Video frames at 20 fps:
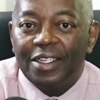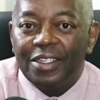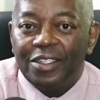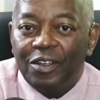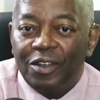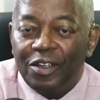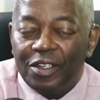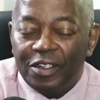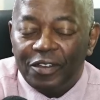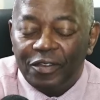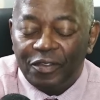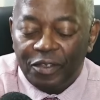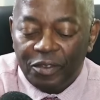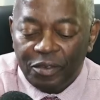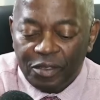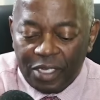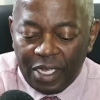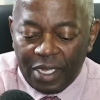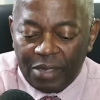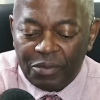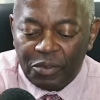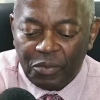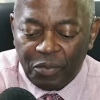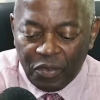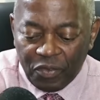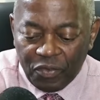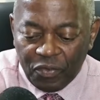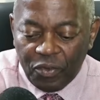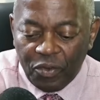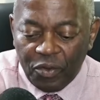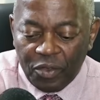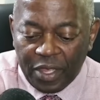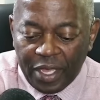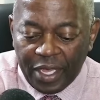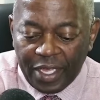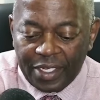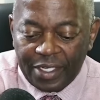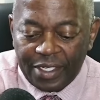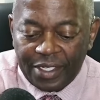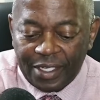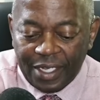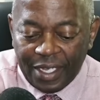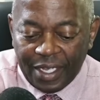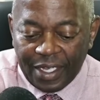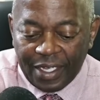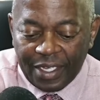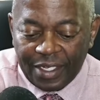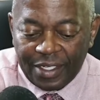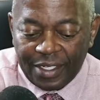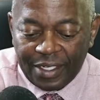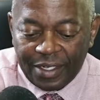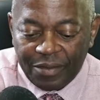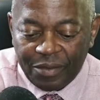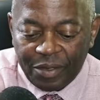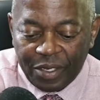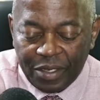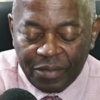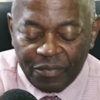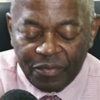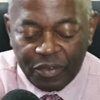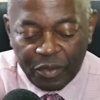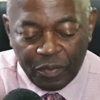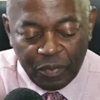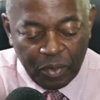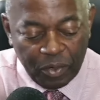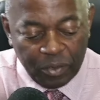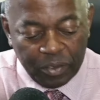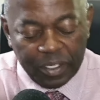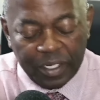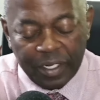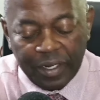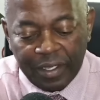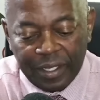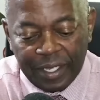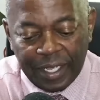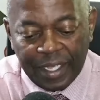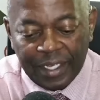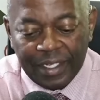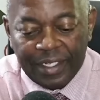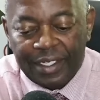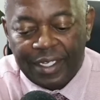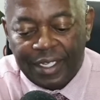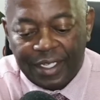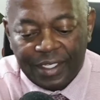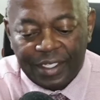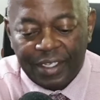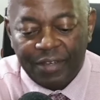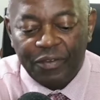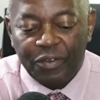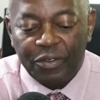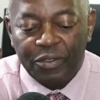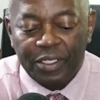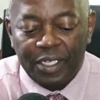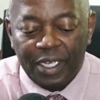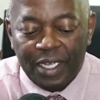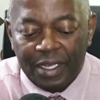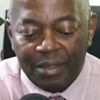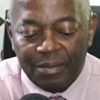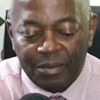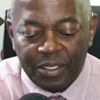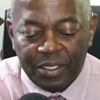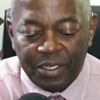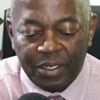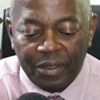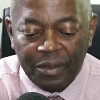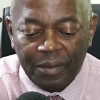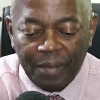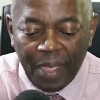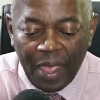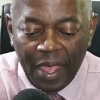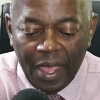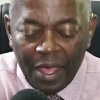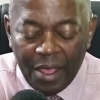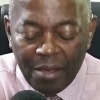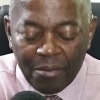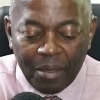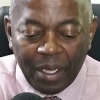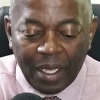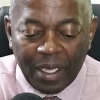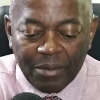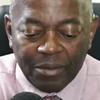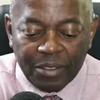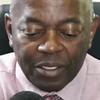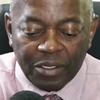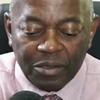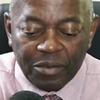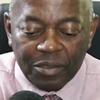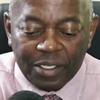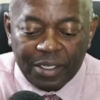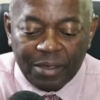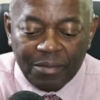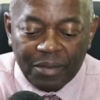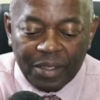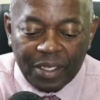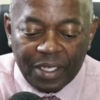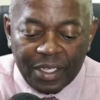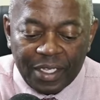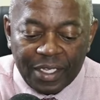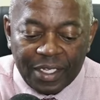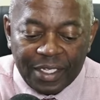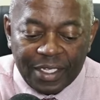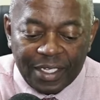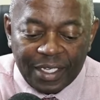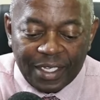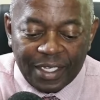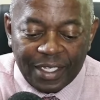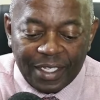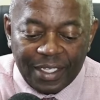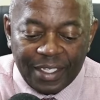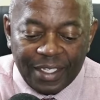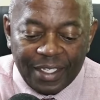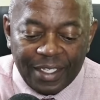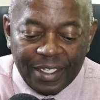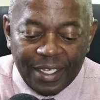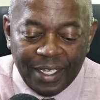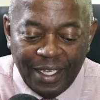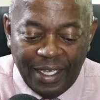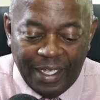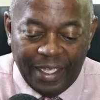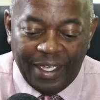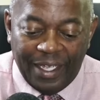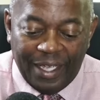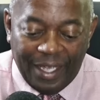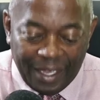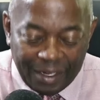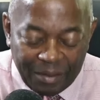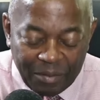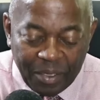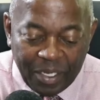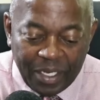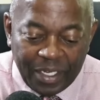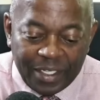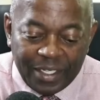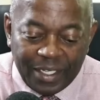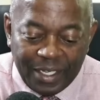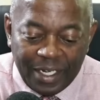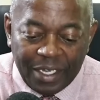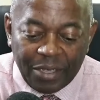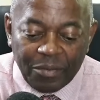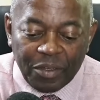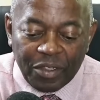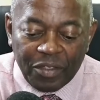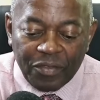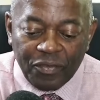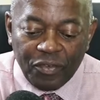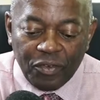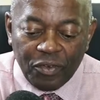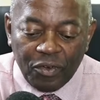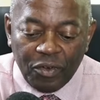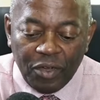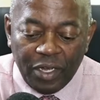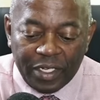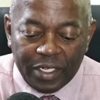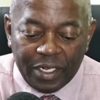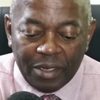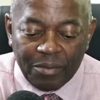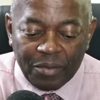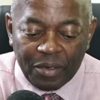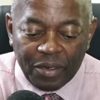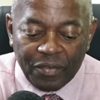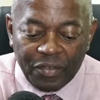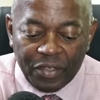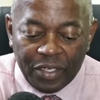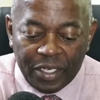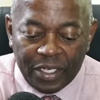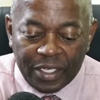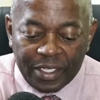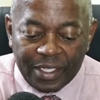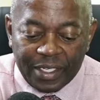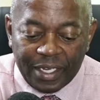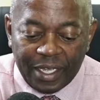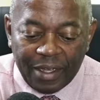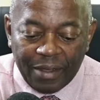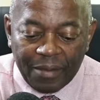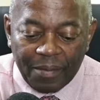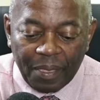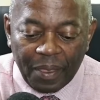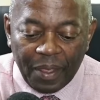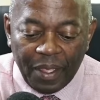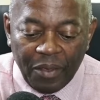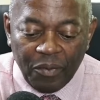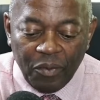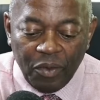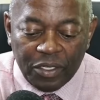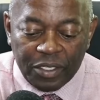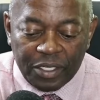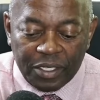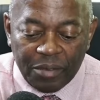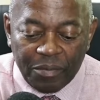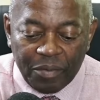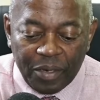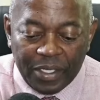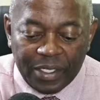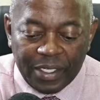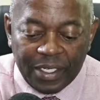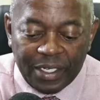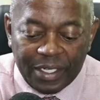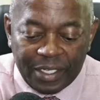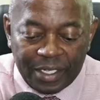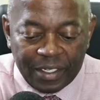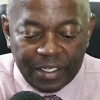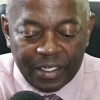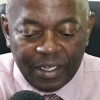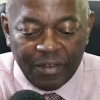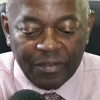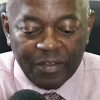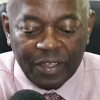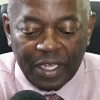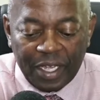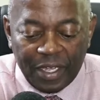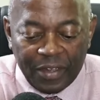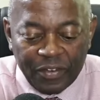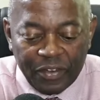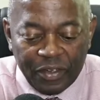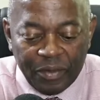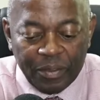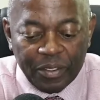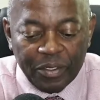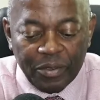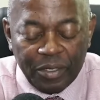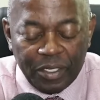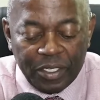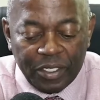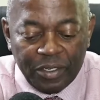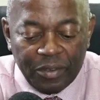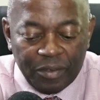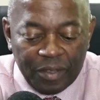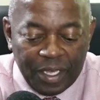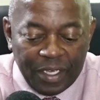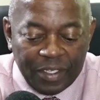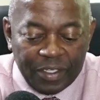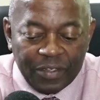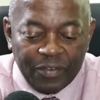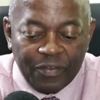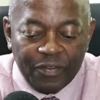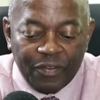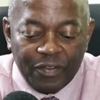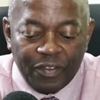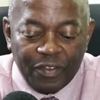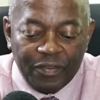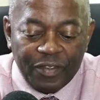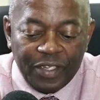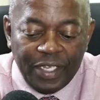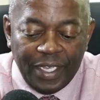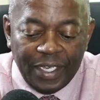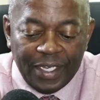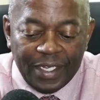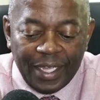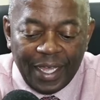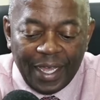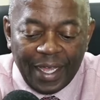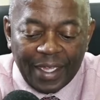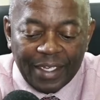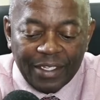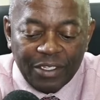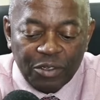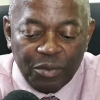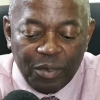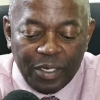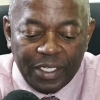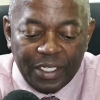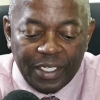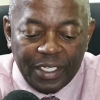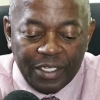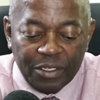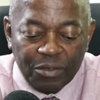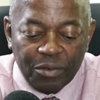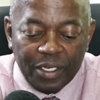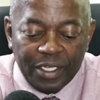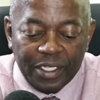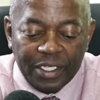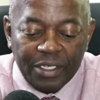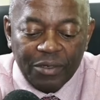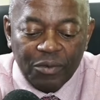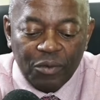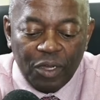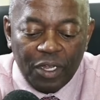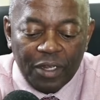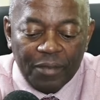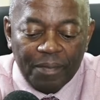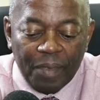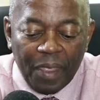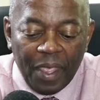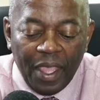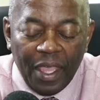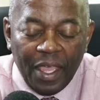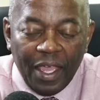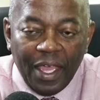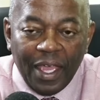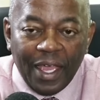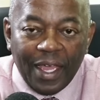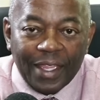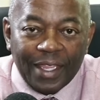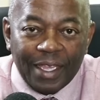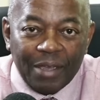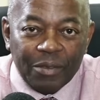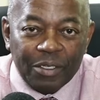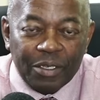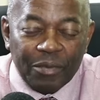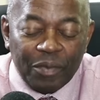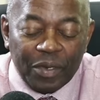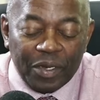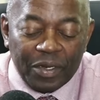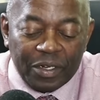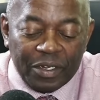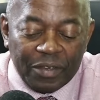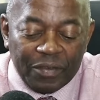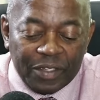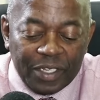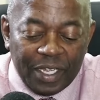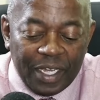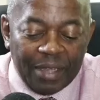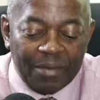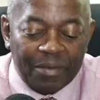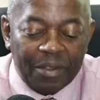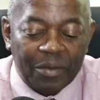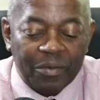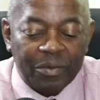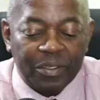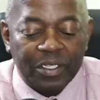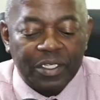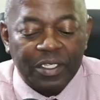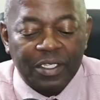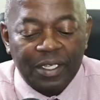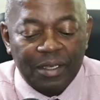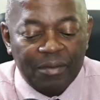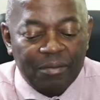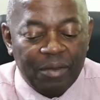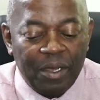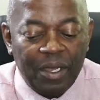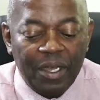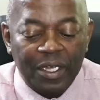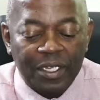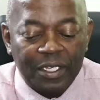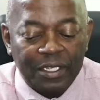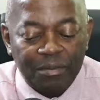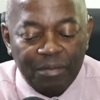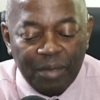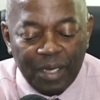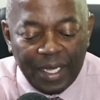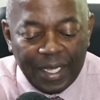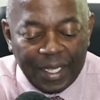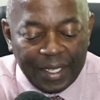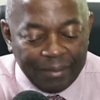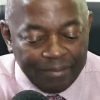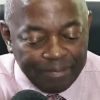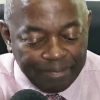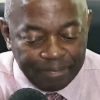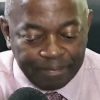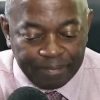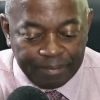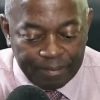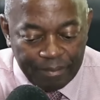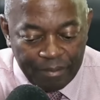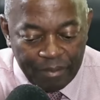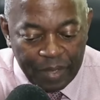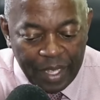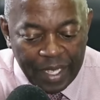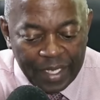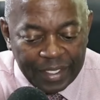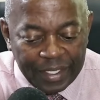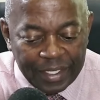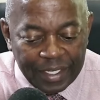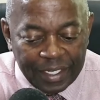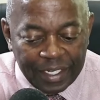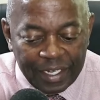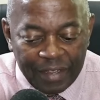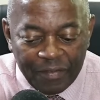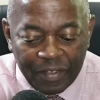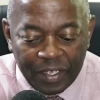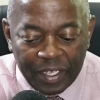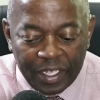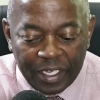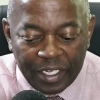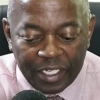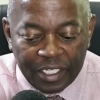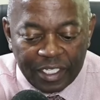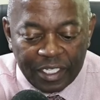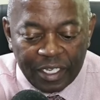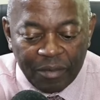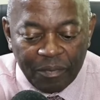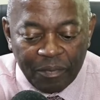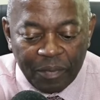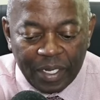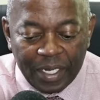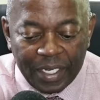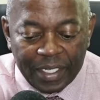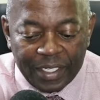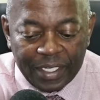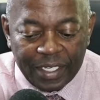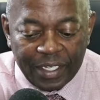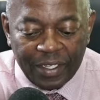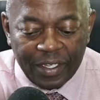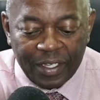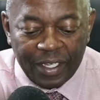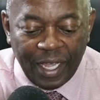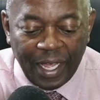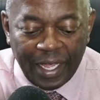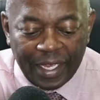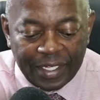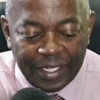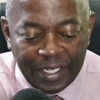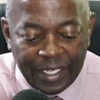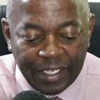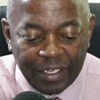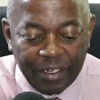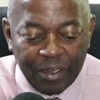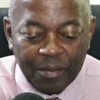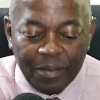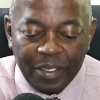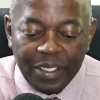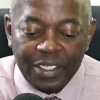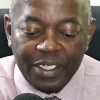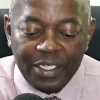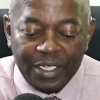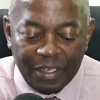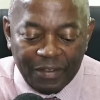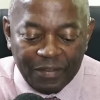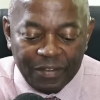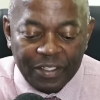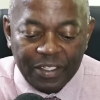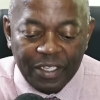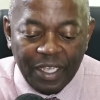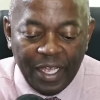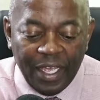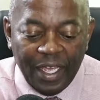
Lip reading: gone a few times before that, and we've reported on that several times. So perhaps this was something that he had been dealing with for a number of years now. He was the president of the country between 2015 and 2021, and that was a period of time that was marked by significant political and economic shifts.